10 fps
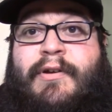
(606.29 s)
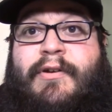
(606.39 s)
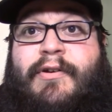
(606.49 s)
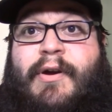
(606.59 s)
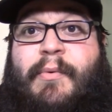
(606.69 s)

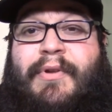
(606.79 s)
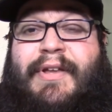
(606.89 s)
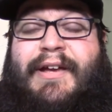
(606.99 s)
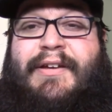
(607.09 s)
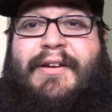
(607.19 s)
You know, we're
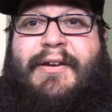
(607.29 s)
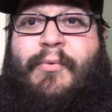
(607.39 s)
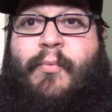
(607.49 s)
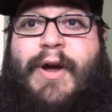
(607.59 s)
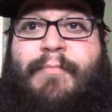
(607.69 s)
like
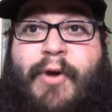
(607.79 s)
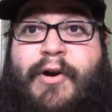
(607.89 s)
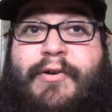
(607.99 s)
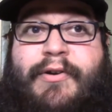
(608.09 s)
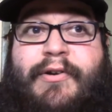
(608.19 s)
red
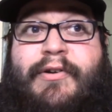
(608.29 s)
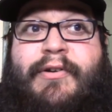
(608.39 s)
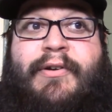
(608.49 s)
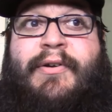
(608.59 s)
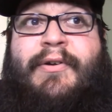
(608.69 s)
marker,
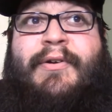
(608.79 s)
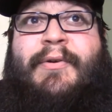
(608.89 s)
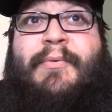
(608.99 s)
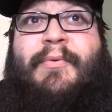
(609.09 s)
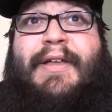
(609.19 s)

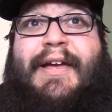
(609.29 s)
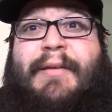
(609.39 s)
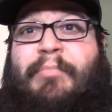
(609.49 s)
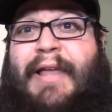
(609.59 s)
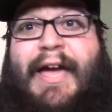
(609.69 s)
or
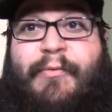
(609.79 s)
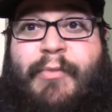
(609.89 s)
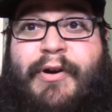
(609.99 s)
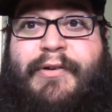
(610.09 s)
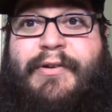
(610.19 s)
like black
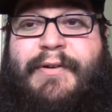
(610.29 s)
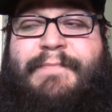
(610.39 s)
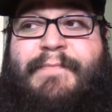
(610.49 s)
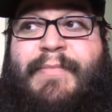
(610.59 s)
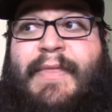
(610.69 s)
marker,
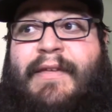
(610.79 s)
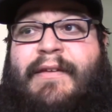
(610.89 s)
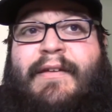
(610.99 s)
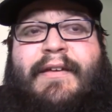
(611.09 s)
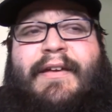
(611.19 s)

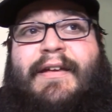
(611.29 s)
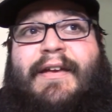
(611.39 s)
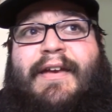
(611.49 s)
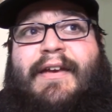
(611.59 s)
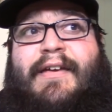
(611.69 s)

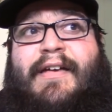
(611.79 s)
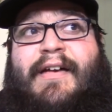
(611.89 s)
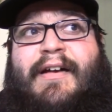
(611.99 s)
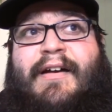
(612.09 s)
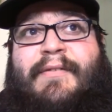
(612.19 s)

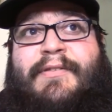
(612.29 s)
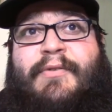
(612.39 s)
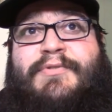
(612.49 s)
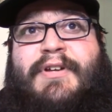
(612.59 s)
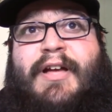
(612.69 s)

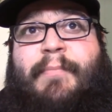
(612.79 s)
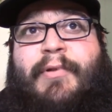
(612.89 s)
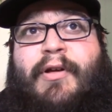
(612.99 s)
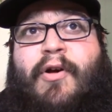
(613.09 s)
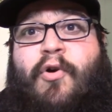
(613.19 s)
There was a
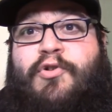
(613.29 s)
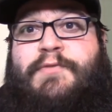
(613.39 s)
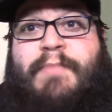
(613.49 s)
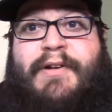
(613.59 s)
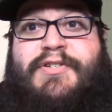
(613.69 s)
couple of
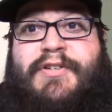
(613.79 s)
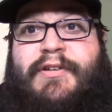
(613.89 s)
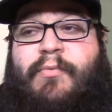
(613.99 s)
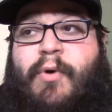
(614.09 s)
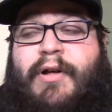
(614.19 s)
holes punched
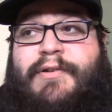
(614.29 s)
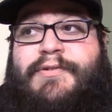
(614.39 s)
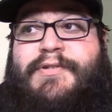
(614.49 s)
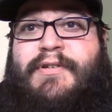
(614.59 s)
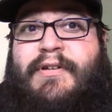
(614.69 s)
in the
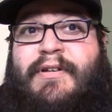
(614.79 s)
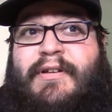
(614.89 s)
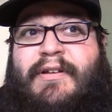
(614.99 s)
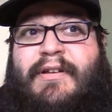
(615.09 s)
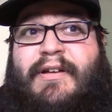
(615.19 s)
walls.
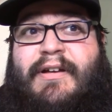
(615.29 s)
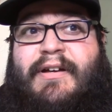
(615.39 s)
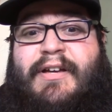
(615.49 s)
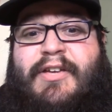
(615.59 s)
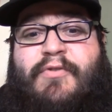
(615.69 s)

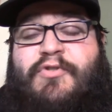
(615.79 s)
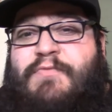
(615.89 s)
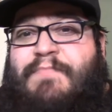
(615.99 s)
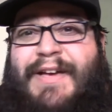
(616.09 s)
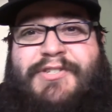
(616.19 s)
A
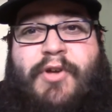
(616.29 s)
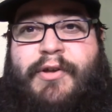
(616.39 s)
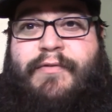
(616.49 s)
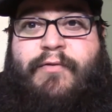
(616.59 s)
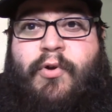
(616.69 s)
huge mess on
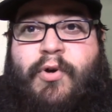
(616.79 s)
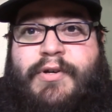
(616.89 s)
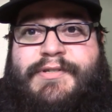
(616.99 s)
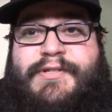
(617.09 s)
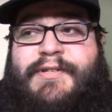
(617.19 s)
the
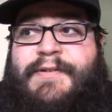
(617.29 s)
floors.